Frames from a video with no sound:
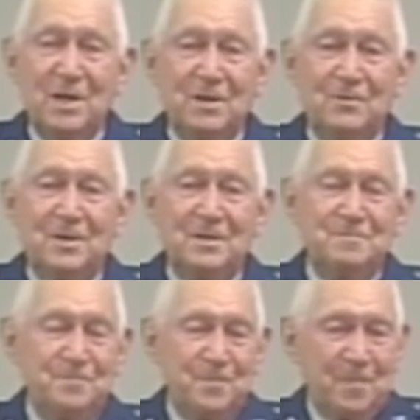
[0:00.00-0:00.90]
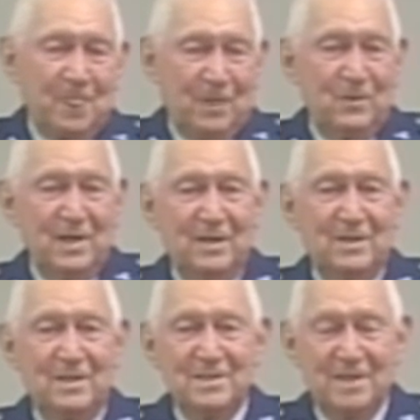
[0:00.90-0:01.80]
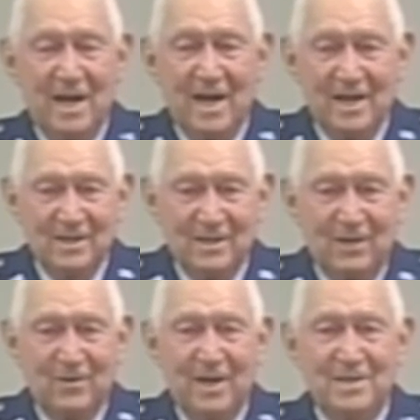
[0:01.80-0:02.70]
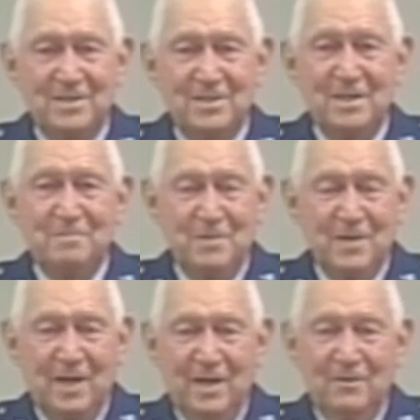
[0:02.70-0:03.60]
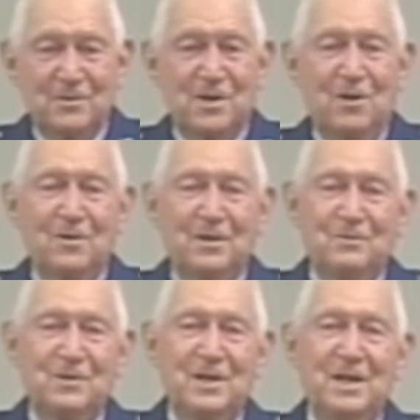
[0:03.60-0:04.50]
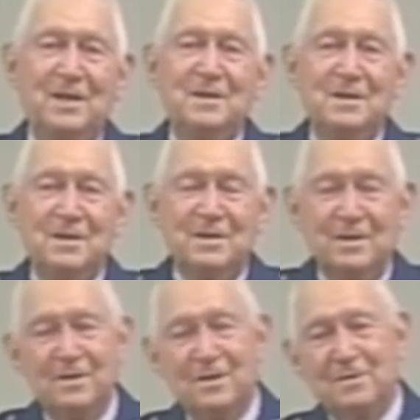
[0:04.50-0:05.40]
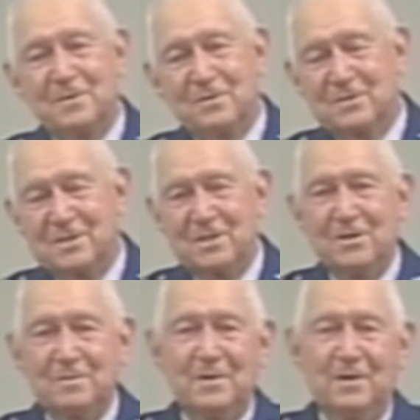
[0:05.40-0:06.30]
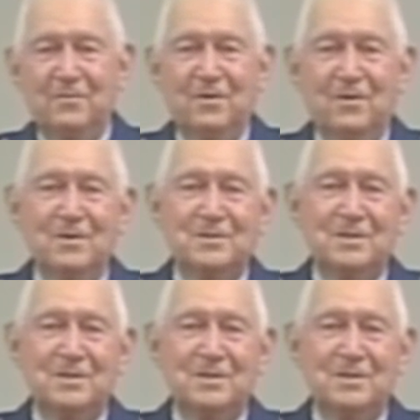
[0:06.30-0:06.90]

anyway, we, uh, this guy on that Jeep was talking away, and the interpreter was interpreting it for us.